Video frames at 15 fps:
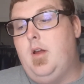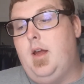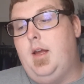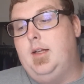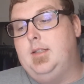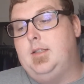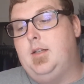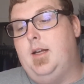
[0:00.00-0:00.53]

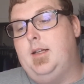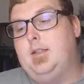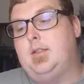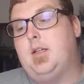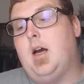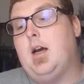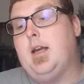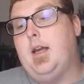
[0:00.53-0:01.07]
is
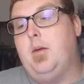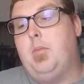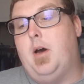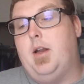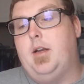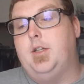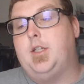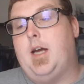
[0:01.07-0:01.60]
is talking
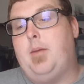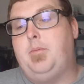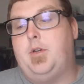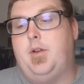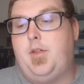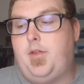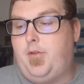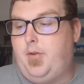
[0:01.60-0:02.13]
about in
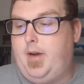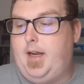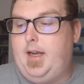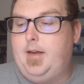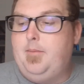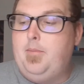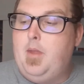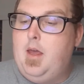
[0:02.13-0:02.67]
chapter
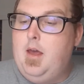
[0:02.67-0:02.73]
three.